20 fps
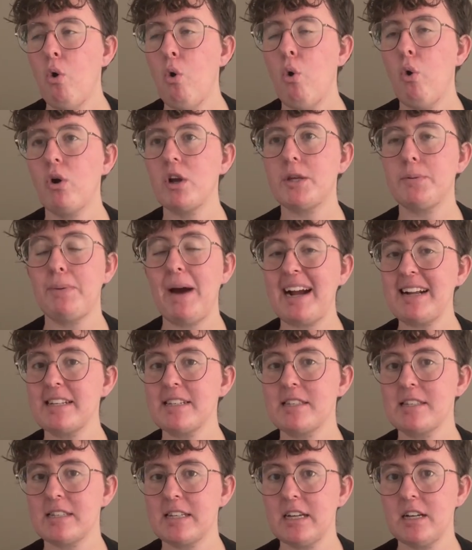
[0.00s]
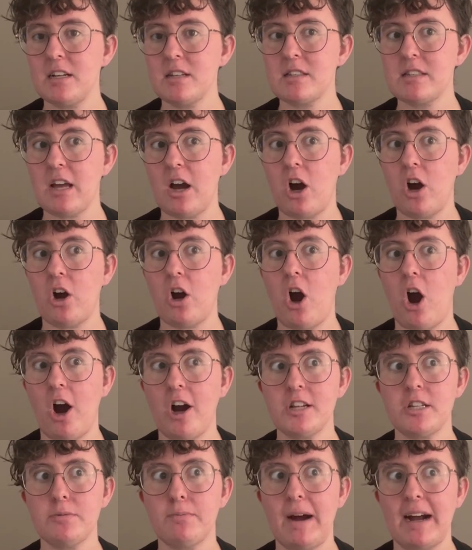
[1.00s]
or to practice skills that are
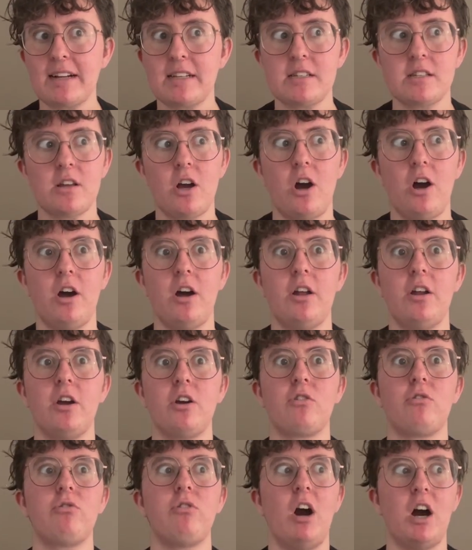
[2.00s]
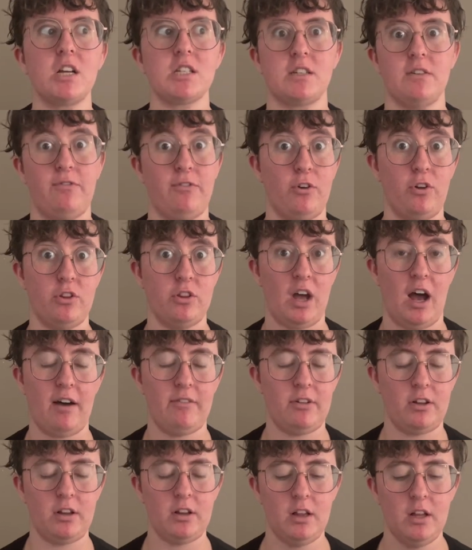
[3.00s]
hard to practice on across a full
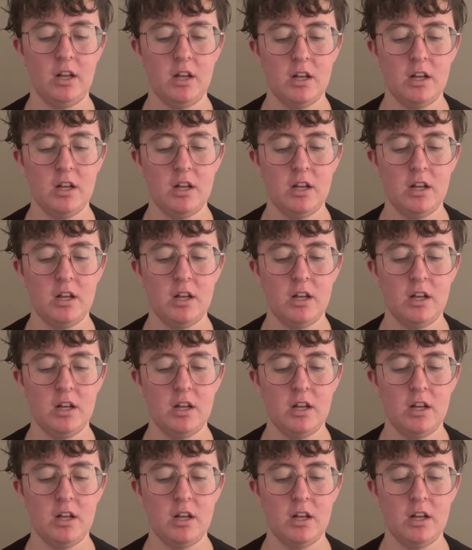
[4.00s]
novel.